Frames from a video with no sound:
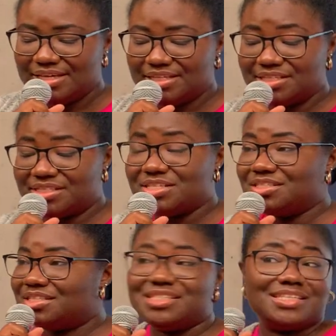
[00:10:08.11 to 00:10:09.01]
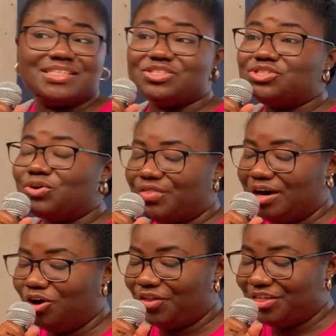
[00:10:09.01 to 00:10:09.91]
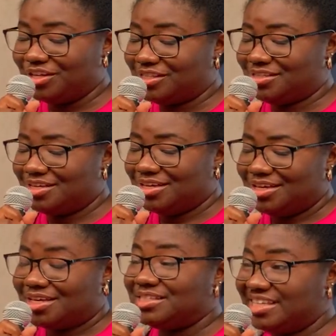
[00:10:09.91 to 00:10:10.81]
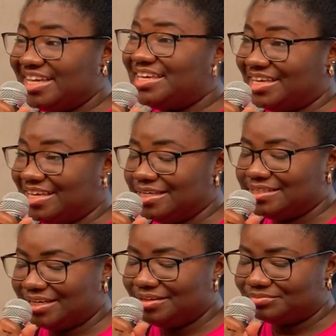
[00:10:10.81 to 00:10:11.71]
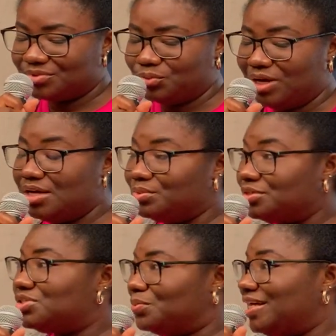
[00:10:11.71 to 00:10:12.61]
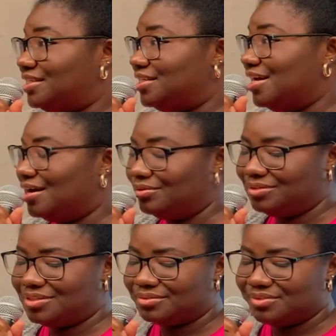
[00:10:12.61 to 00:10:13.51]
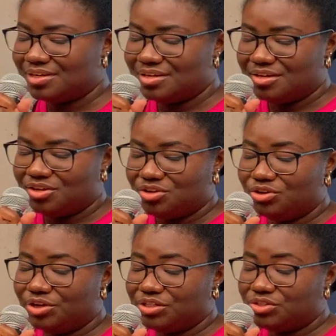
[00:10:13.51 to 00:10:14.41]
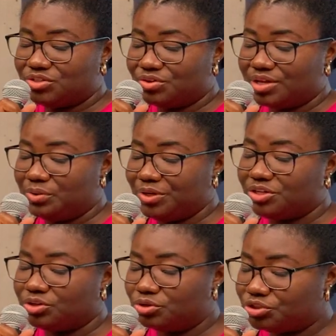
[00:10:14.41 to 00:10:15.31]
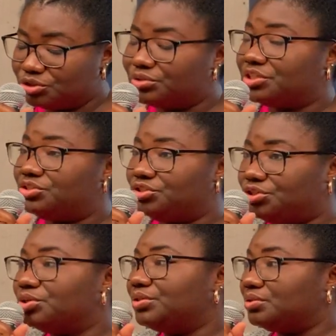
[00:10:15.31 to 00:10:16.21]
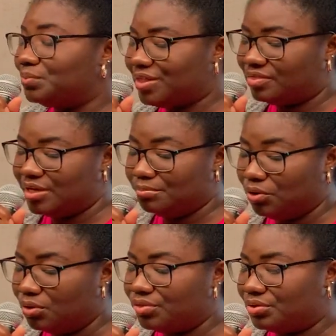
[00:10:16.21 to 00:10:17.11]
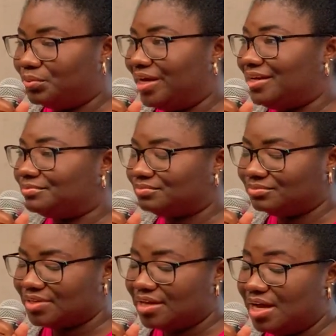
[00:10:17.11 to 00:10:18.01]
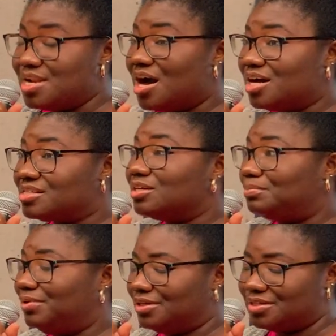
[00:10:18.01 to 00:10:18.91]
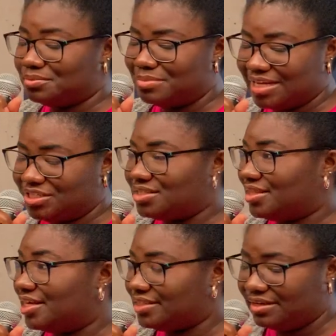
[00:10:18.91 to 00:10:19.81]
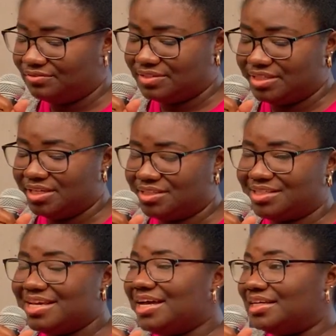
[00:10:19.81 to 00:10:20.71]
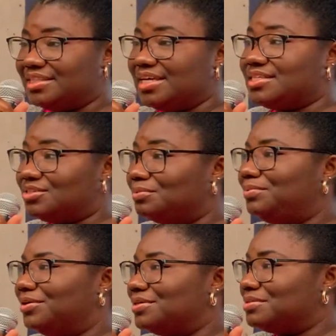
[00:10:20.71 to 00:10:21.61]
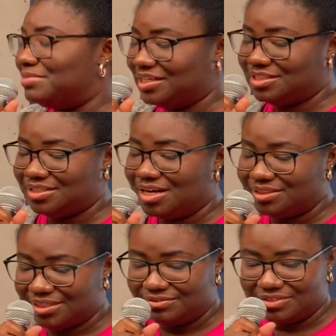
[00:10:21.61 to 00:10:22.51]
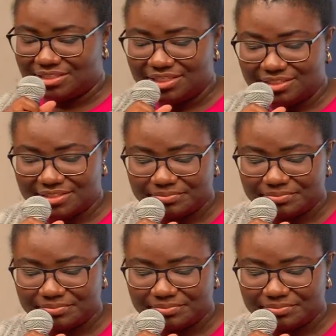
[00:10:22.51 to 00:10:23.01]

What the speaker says: This isn't so that others can take it easy while we sweat it out. No, it is so that we can go shoulder to shoulder with them all the way. And our surplus matches their deficit, and their surplus matches our deficit.